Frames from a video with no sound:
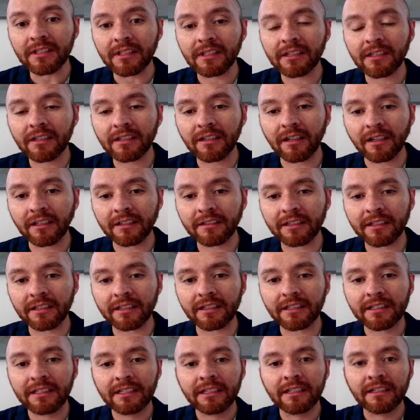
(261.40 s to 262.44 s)
he called
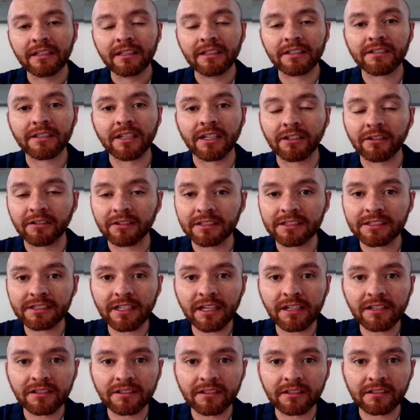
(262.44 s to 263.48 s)
it general
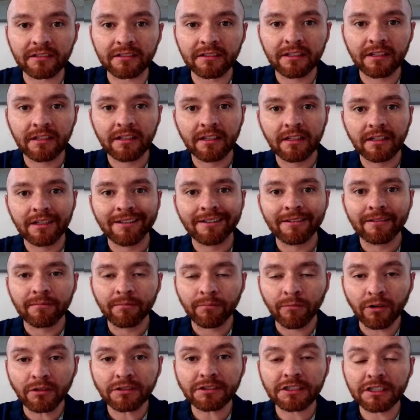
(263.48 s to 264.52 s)
discussion,
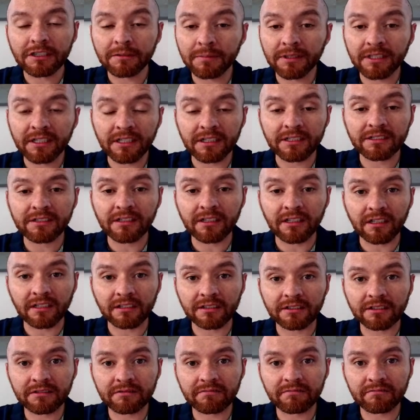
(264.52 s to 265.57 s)
mostly because
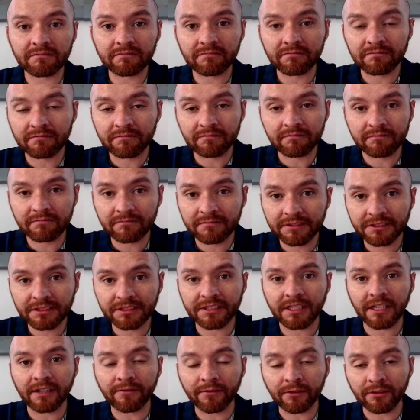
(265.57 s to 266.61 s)
there's
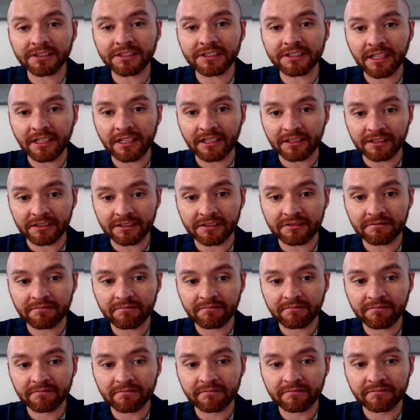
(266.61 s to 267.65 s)
several studies,
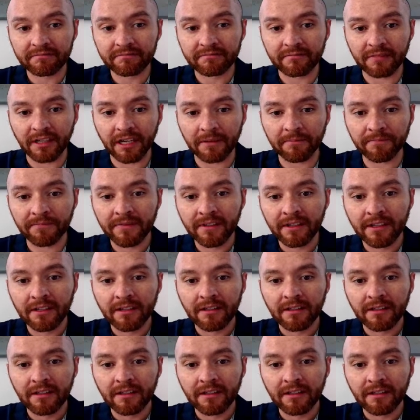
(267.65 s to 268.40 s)
right?